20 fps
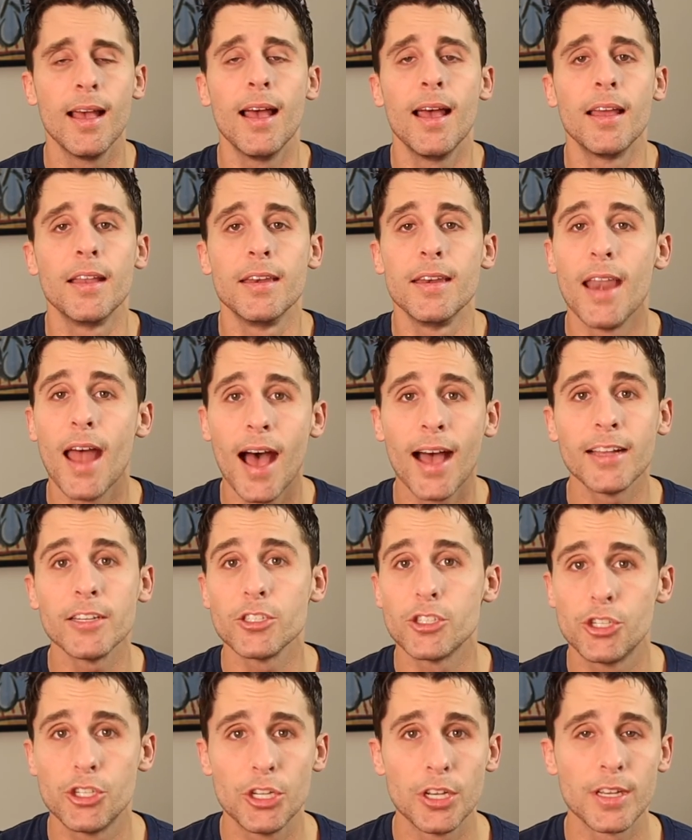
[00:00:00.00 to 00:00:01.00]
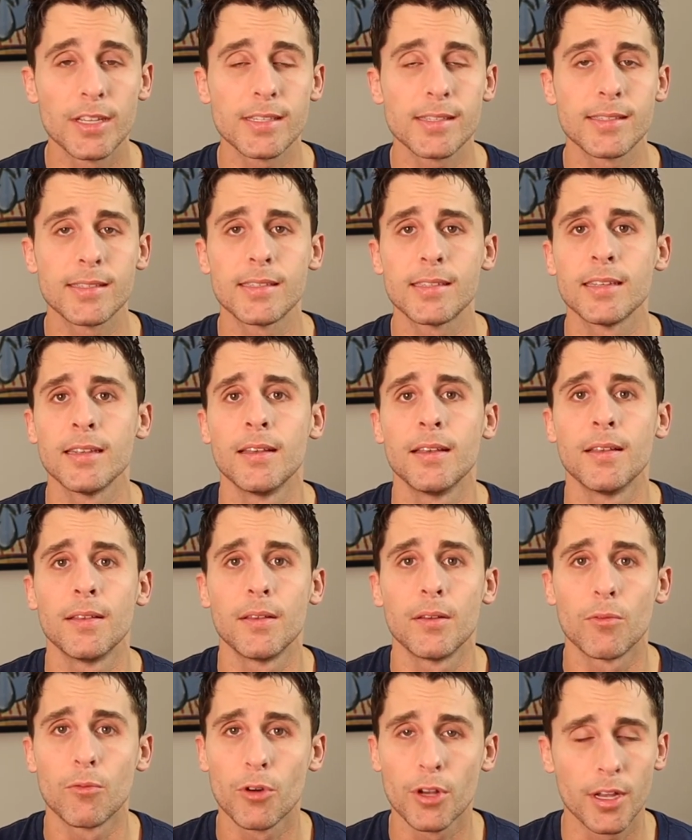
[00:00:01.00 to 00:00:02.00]
Not just
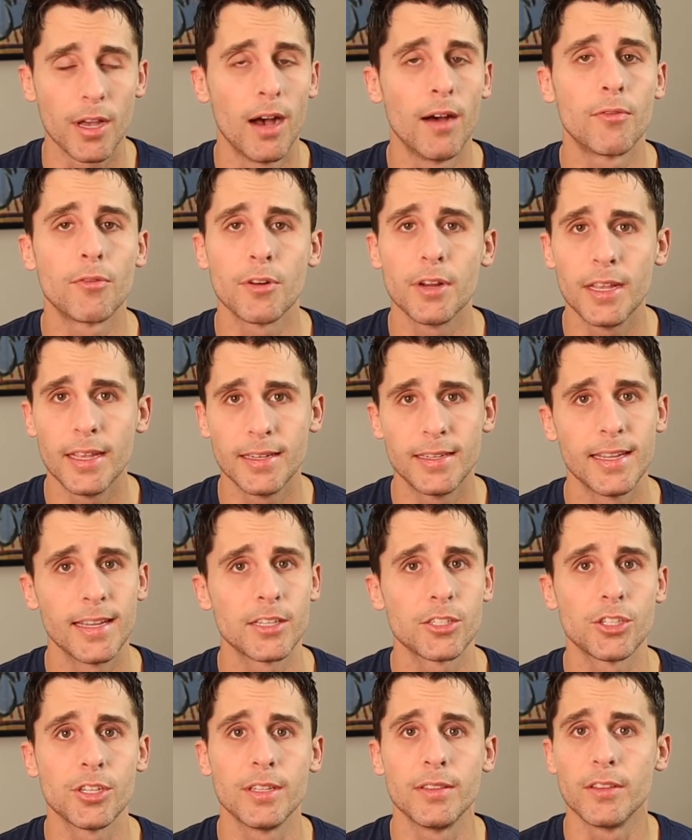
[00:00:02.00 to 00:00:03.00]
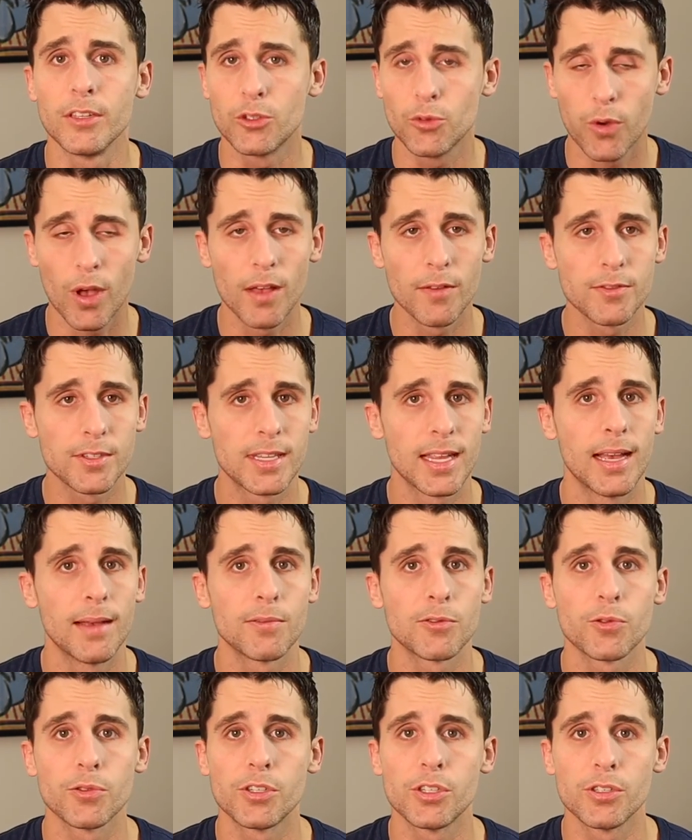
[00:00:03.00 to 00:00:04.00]
recovery addiction, the 12
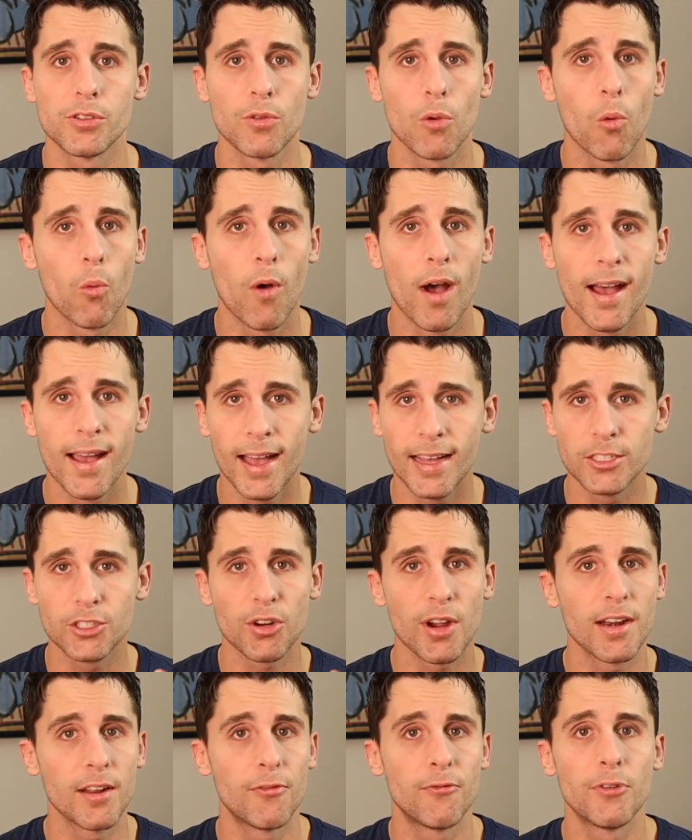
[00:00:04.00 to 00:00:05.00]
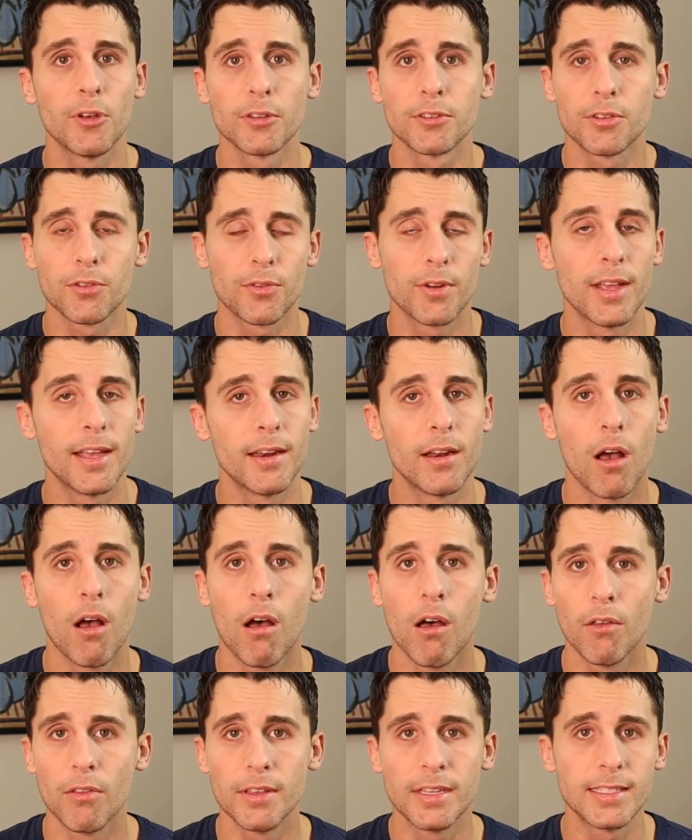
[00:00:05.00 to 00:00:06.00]
steps, which is why I try to filter in
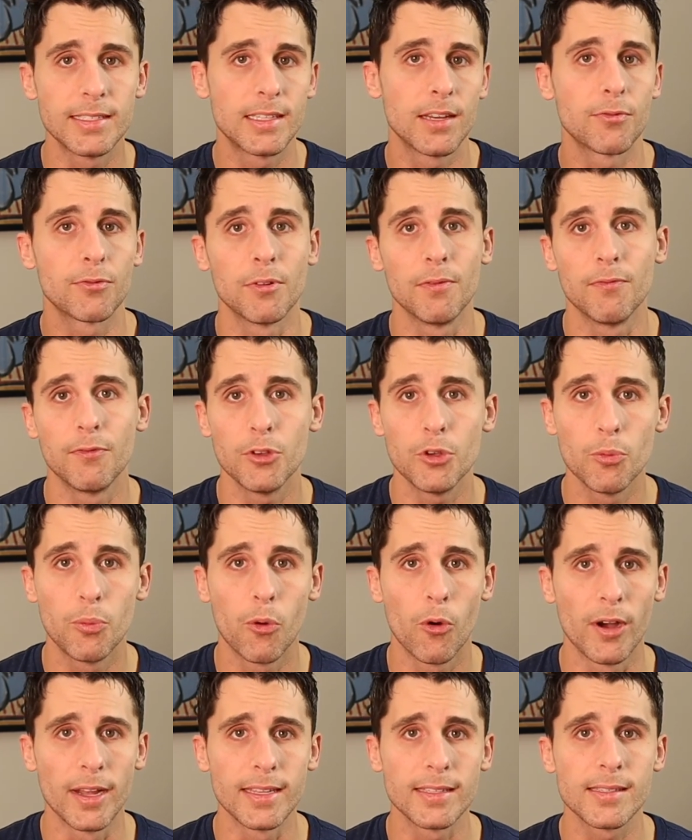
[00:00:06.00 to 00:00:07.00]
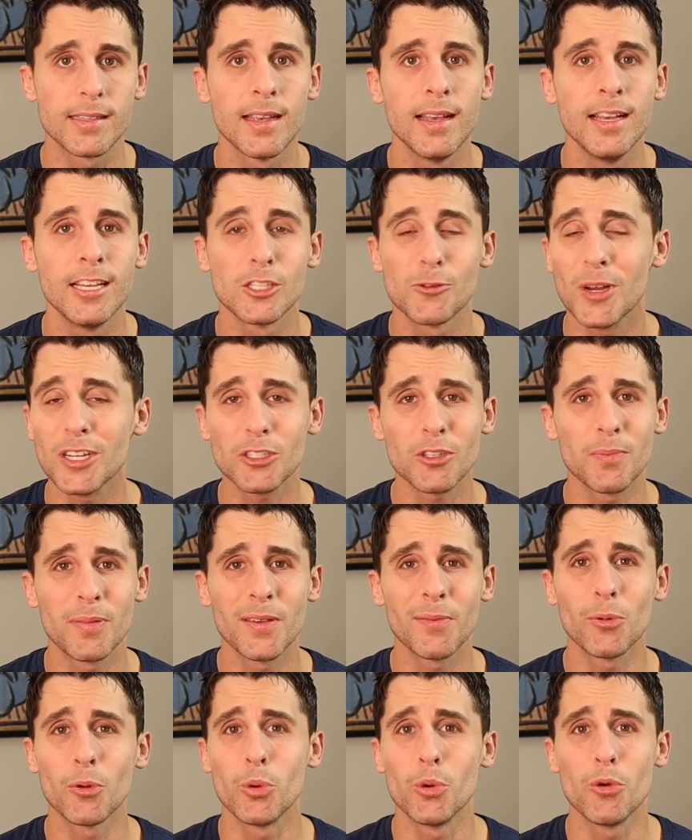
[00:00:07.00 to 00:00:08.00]
all these different viewpoints, especially
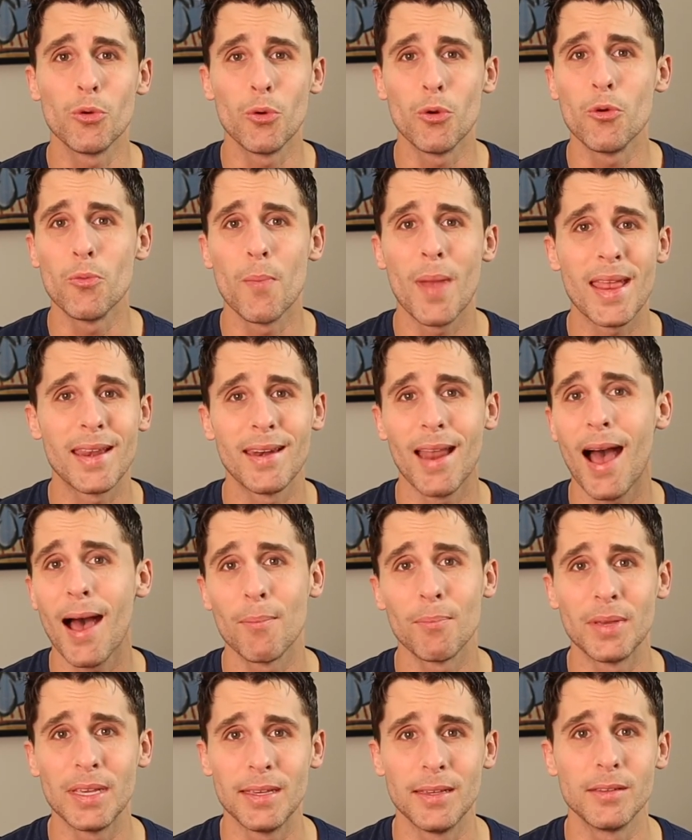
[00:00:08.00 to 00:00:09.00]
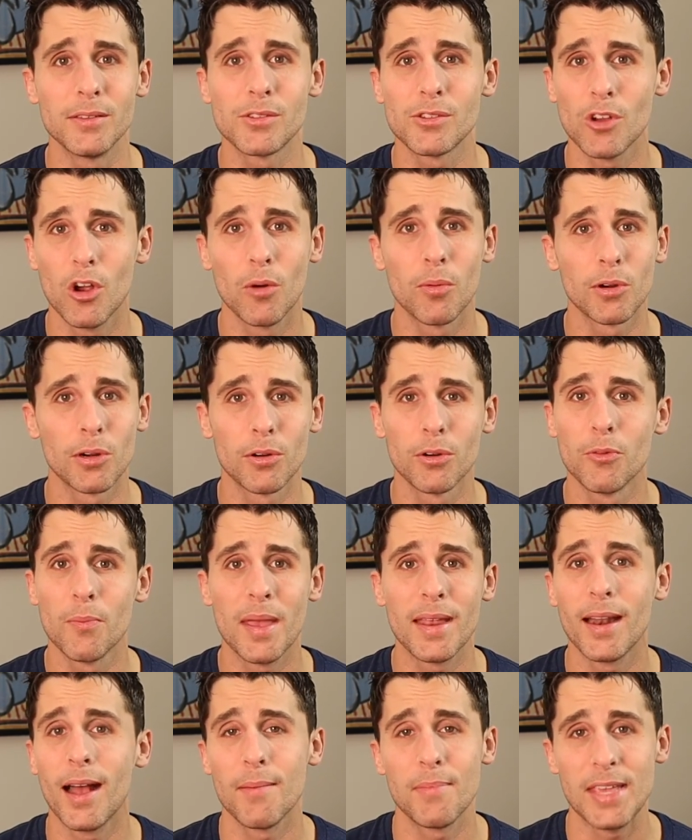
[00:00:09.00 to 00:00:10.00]
people who may not be sober, who
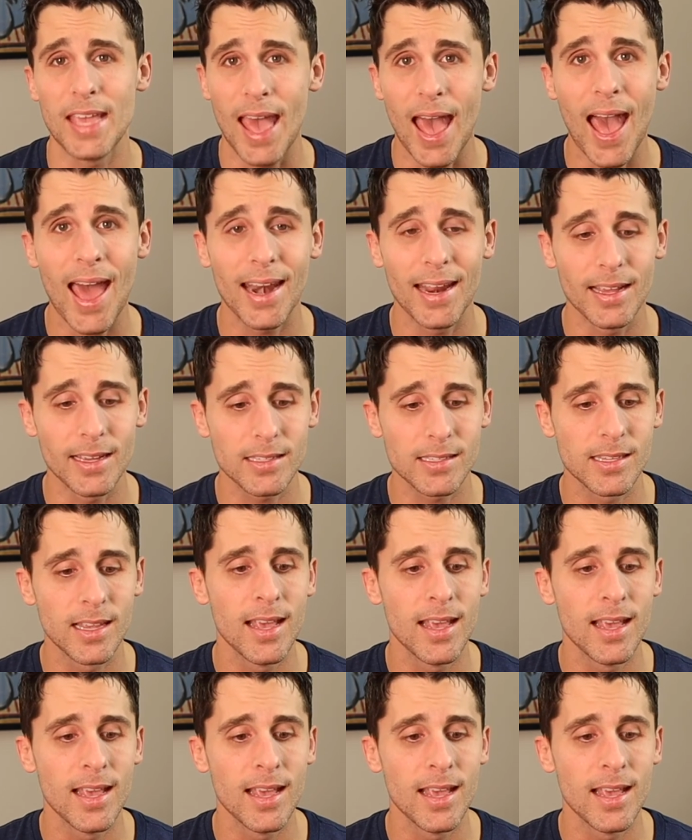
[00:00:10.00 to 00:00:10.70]
may not be addicts.